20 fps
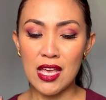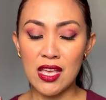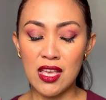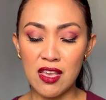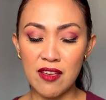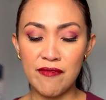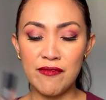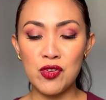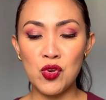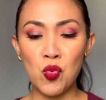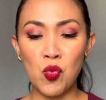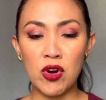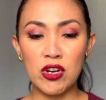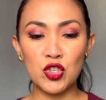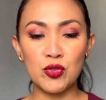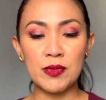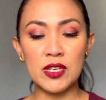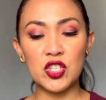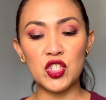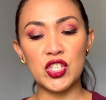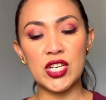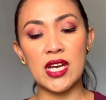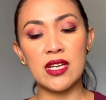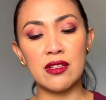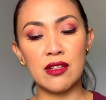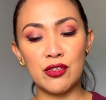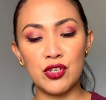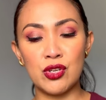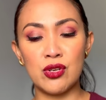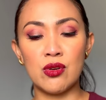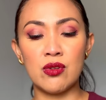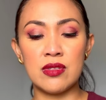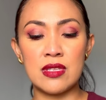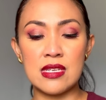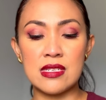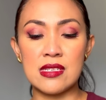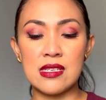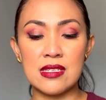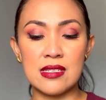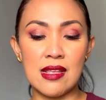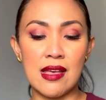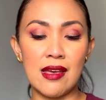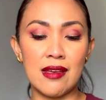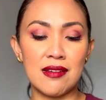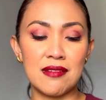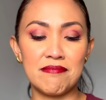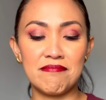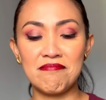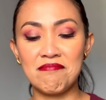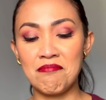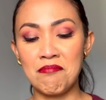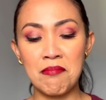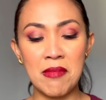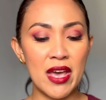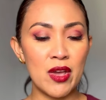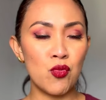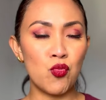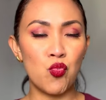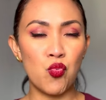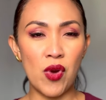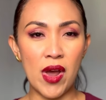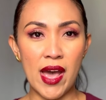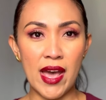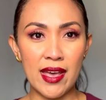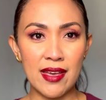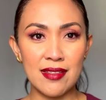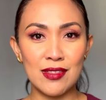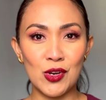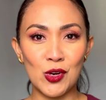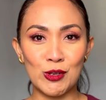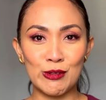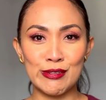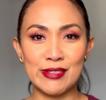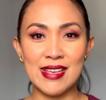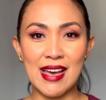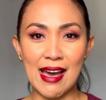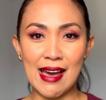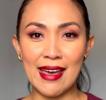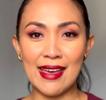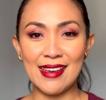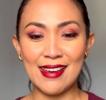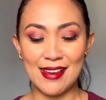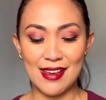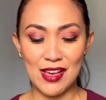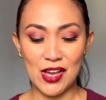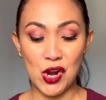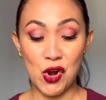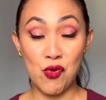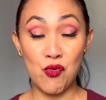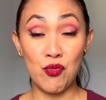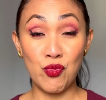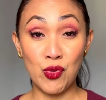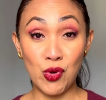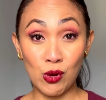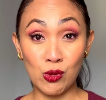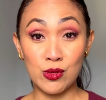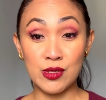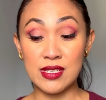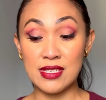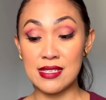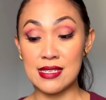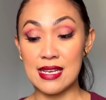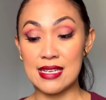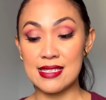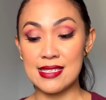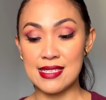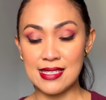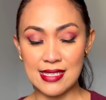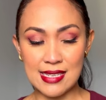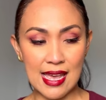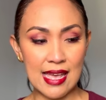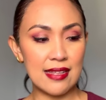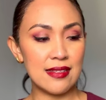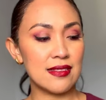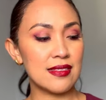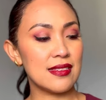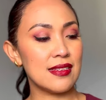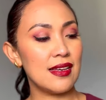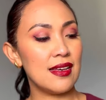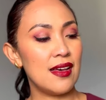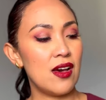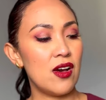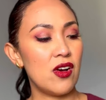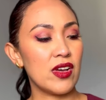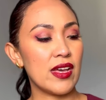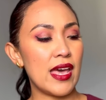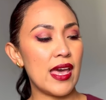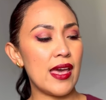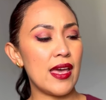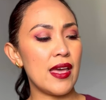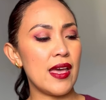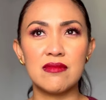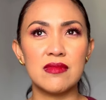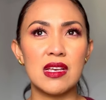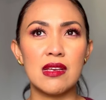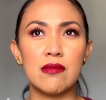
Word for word: If you watch my channel, you know this is like my ride or die rose scent, okay?